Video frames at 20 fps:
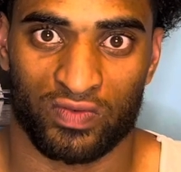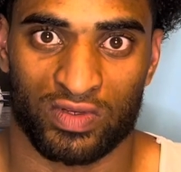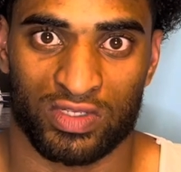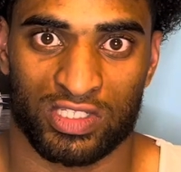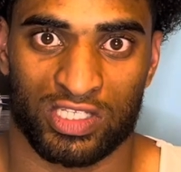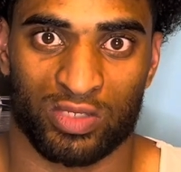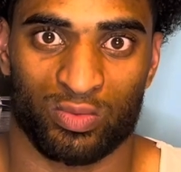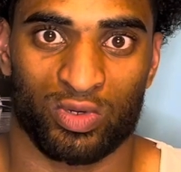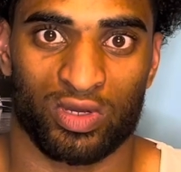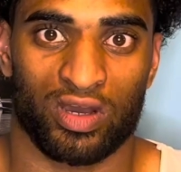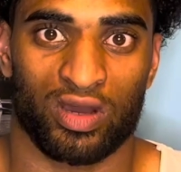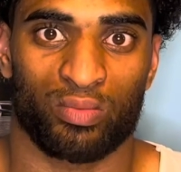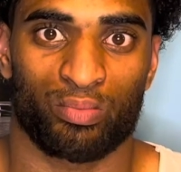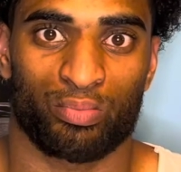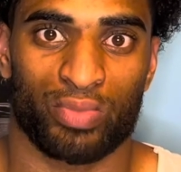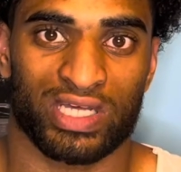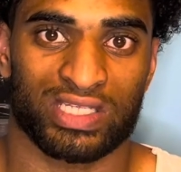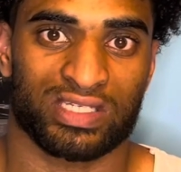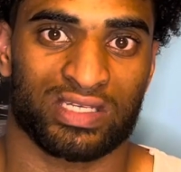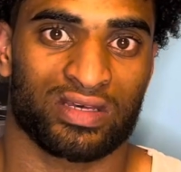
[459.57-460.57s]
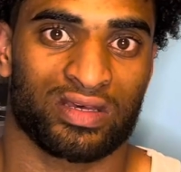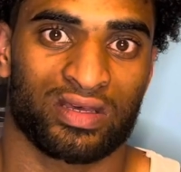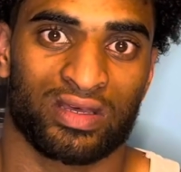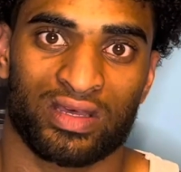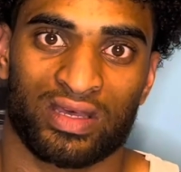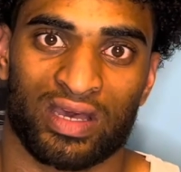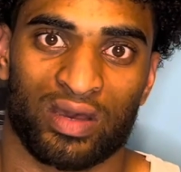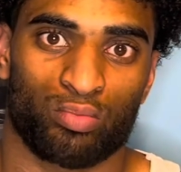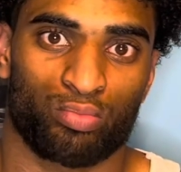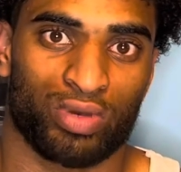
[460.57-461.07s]
to become better
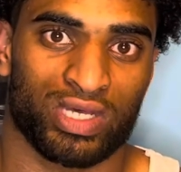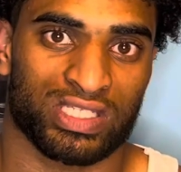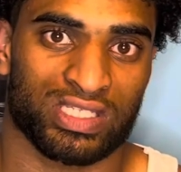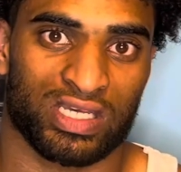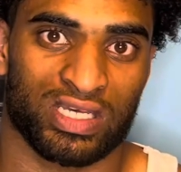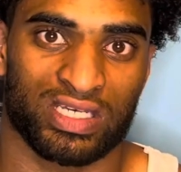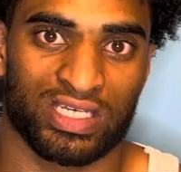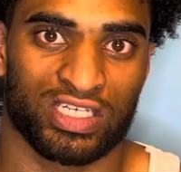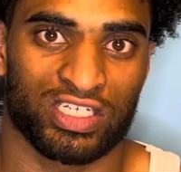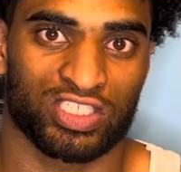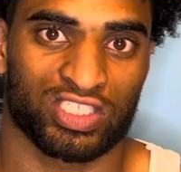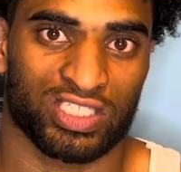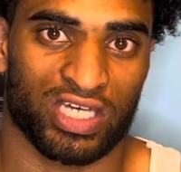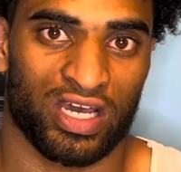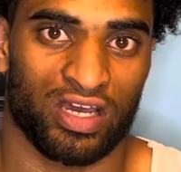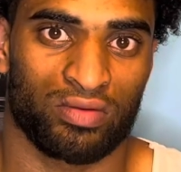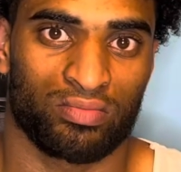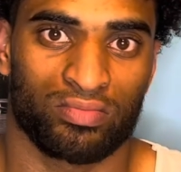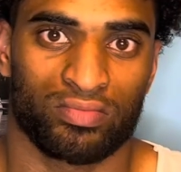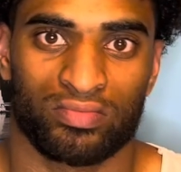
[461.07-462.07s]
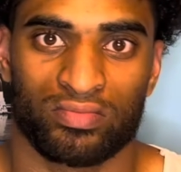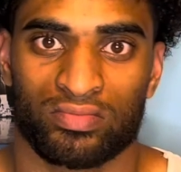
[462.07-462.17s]
and better each time.